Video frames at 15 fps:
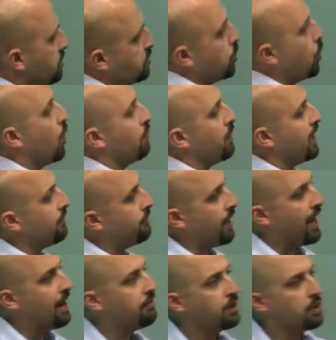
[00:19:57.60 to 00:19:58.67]
norm, if
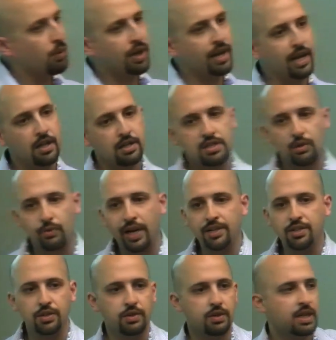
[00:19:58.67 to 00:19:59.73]
everyone else
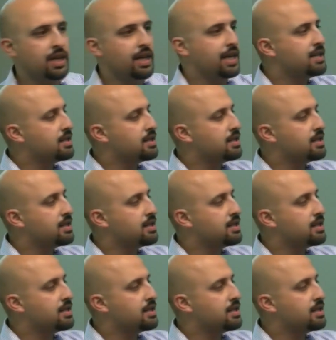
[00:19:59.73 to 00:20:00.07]
around you in